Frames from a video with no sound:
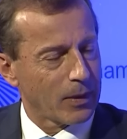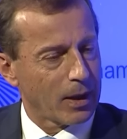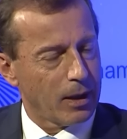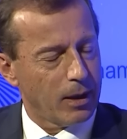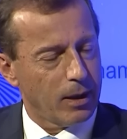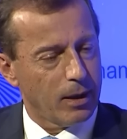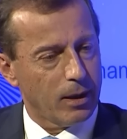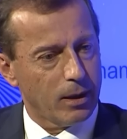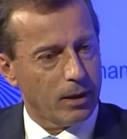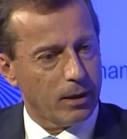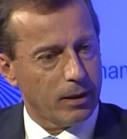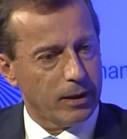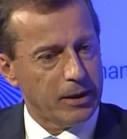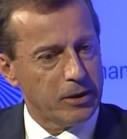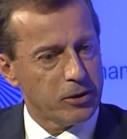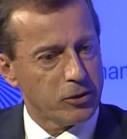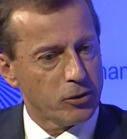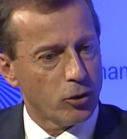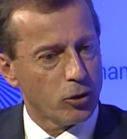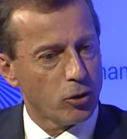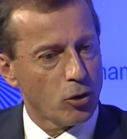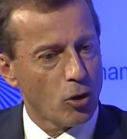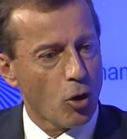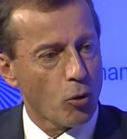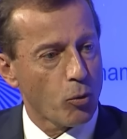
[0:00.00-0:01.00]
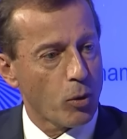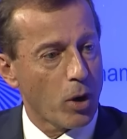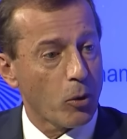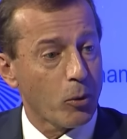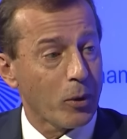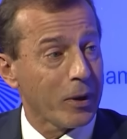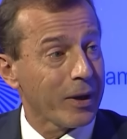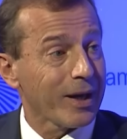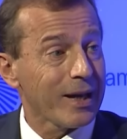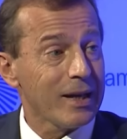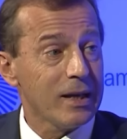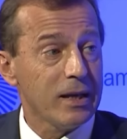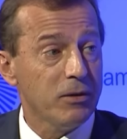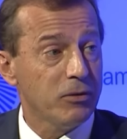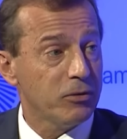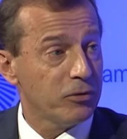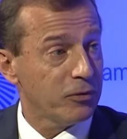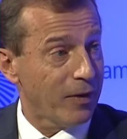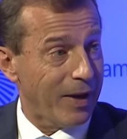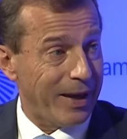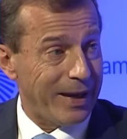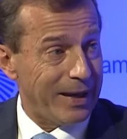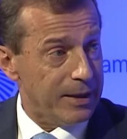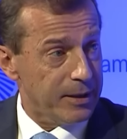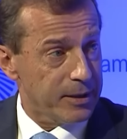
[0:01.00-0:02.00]
In various interviews from
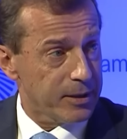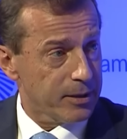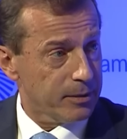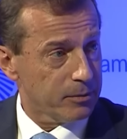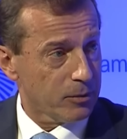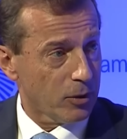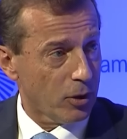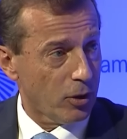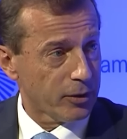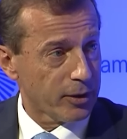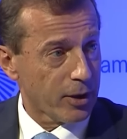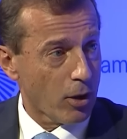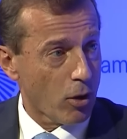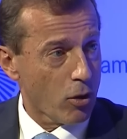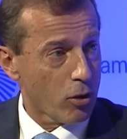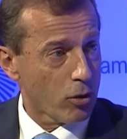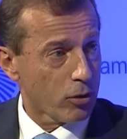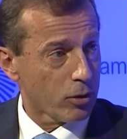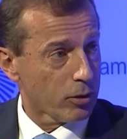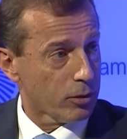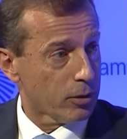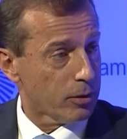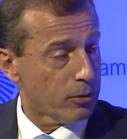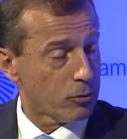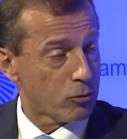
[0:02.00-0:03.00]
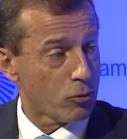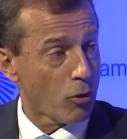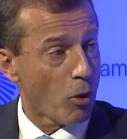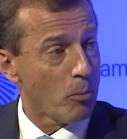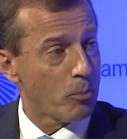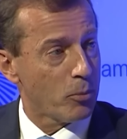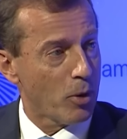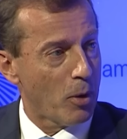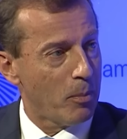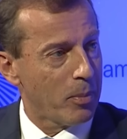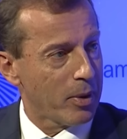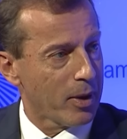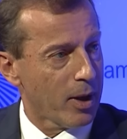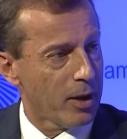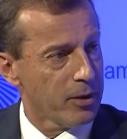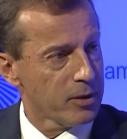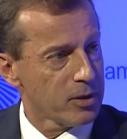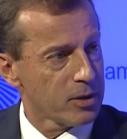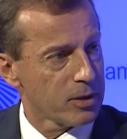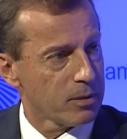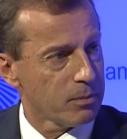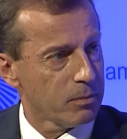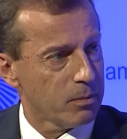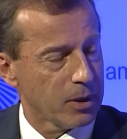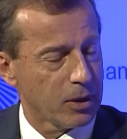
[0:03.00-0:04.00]
2023 and onwards, Airbus
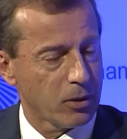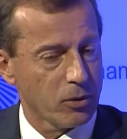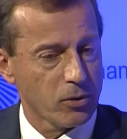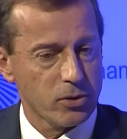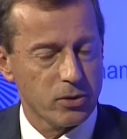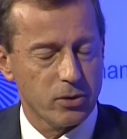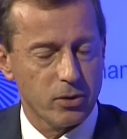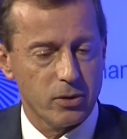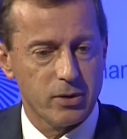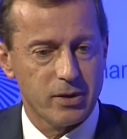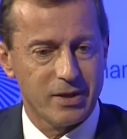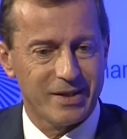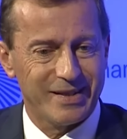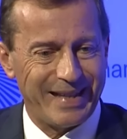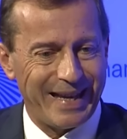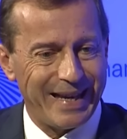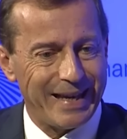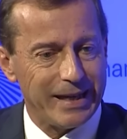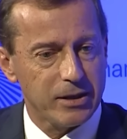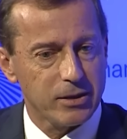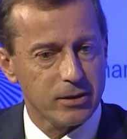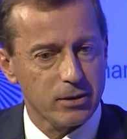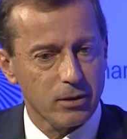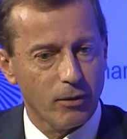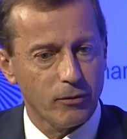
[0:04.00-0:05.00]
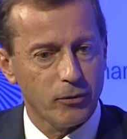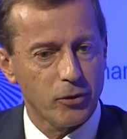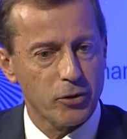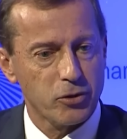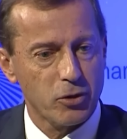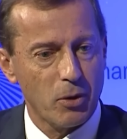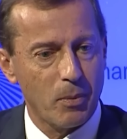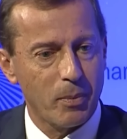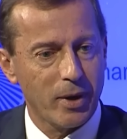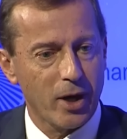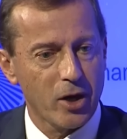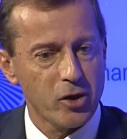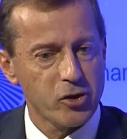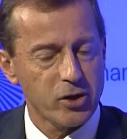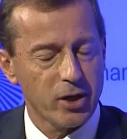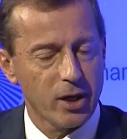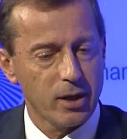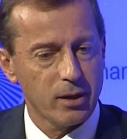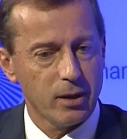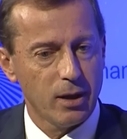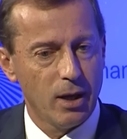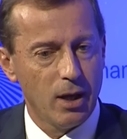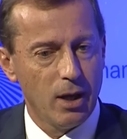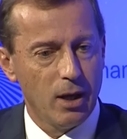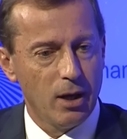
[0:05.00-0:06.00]
CEO Guillaume Faury has
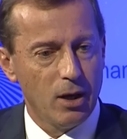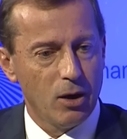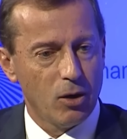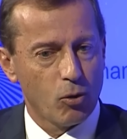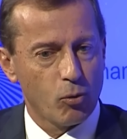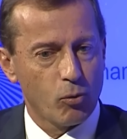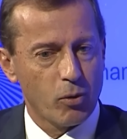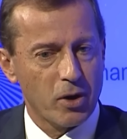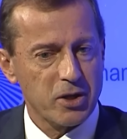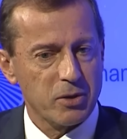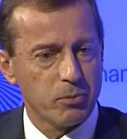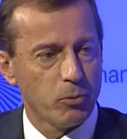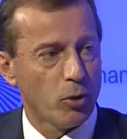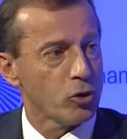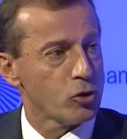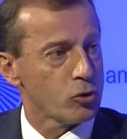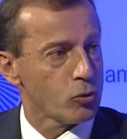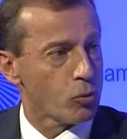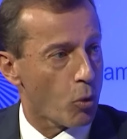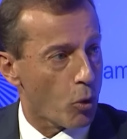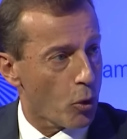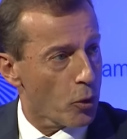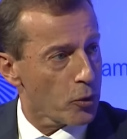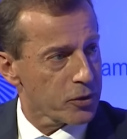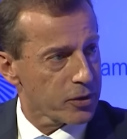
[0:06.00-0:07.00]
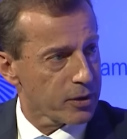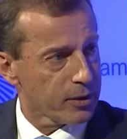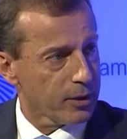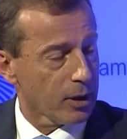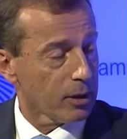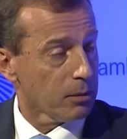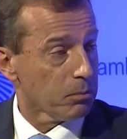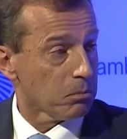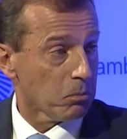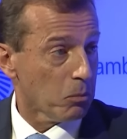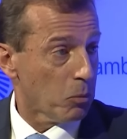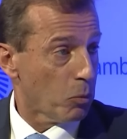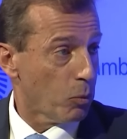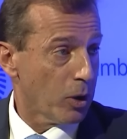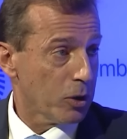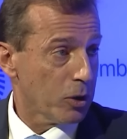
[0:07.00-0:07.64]
suggested that the next generation of Airbus